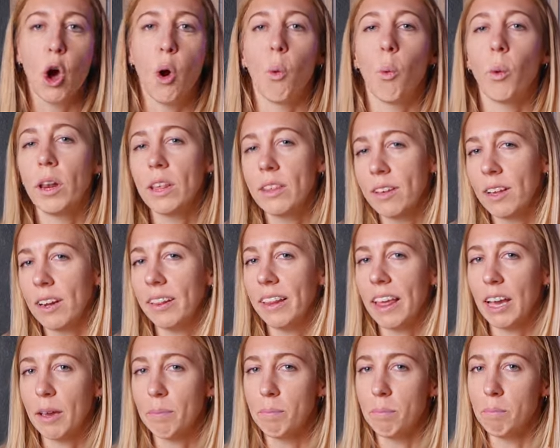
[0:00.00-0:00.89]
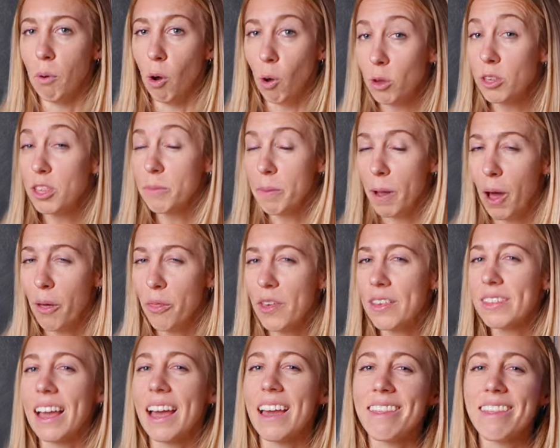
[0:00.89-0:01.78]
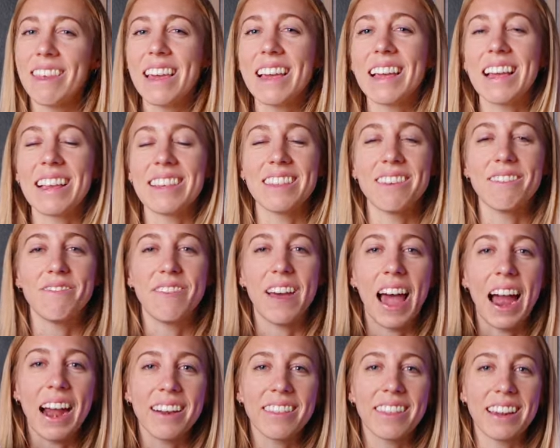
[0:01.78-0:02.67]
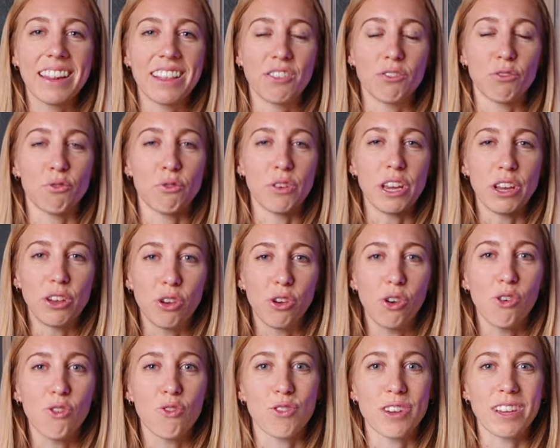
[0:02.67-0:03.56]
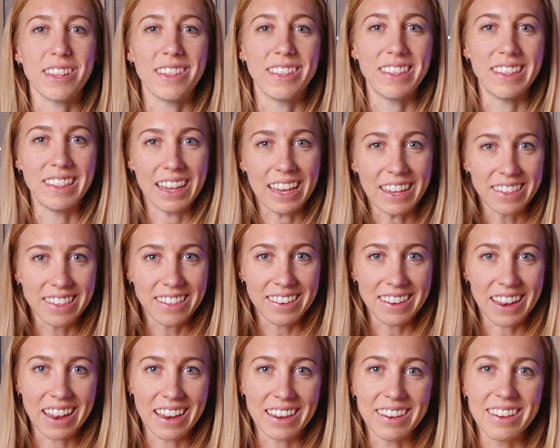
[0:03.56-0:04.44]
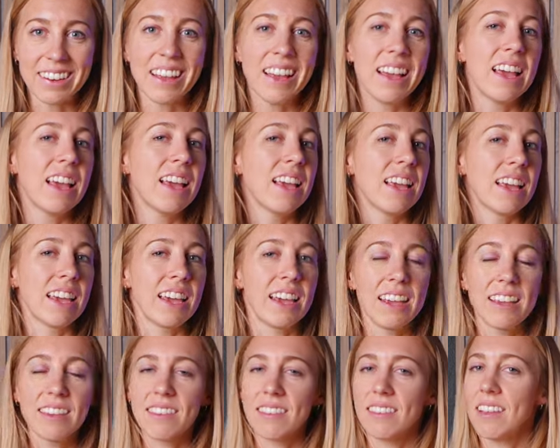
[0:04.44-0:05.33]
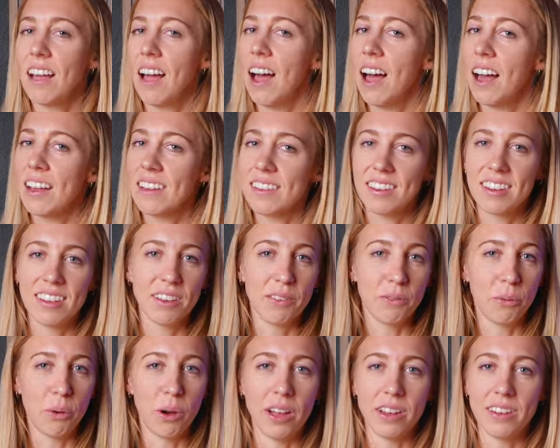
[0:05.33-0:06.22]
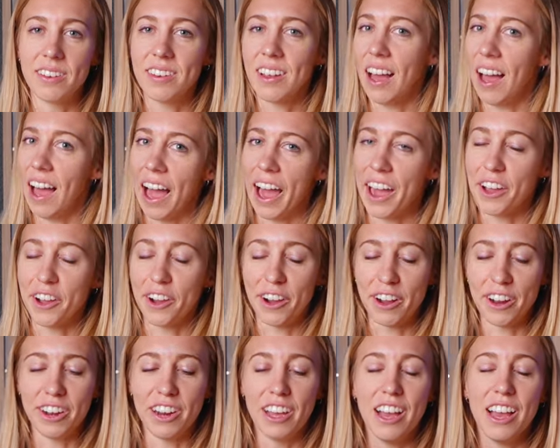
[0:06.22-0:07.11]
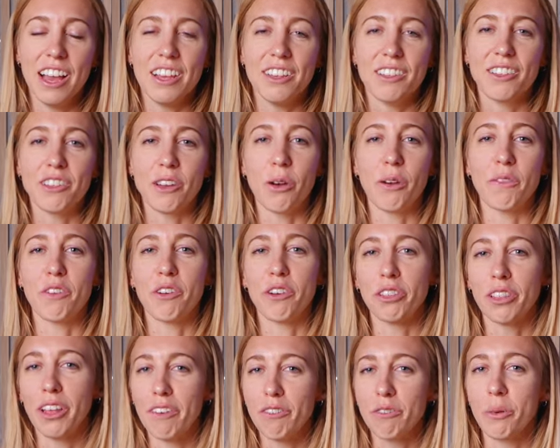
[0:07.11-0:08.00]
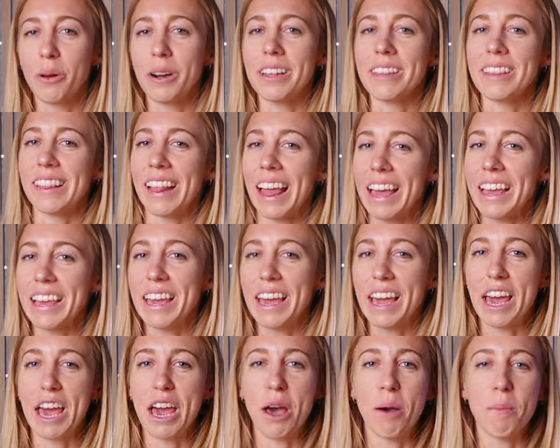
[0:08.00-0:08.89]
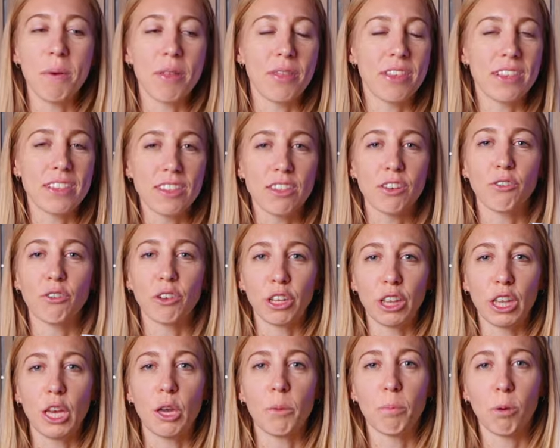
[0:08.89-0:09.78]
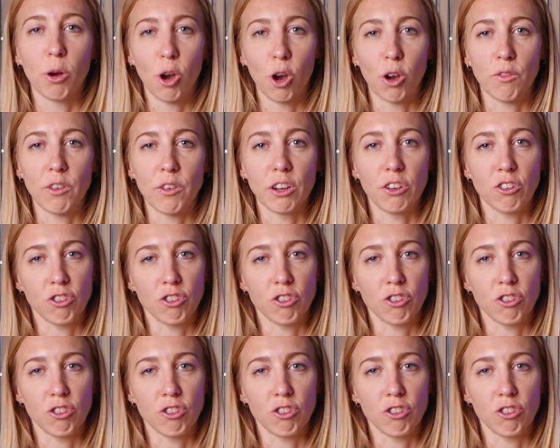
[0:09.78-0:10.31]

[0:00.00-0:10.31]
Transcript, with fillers: What he's gonna like most about this, I think, is the fact that it's wrinkle resistant. He's not one to iron, so if your loved one is like him, this is a really perfect